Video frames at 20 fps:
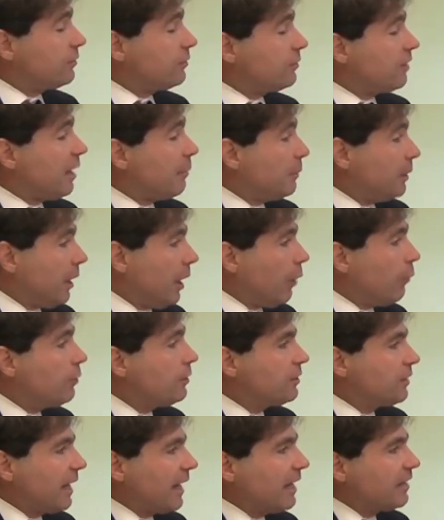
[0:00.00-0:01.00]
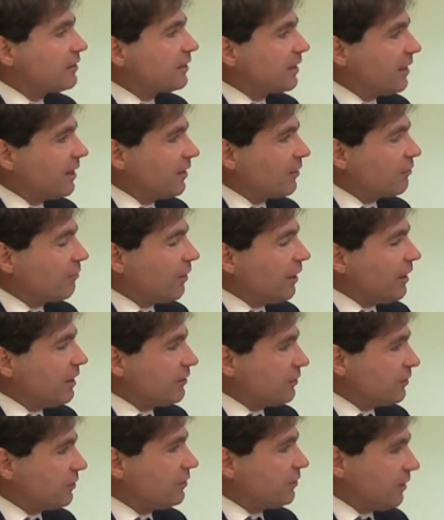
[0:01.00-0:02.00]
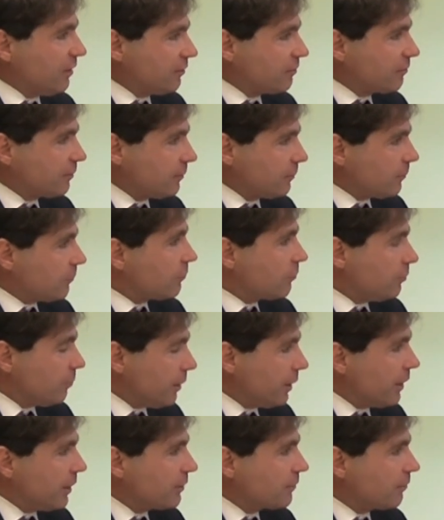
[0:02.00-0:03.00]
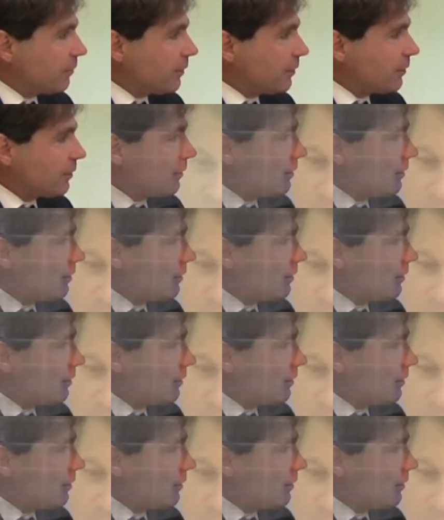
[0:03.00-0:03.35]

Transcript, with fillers: Simon, how is S L Advisors different from a hedge fund?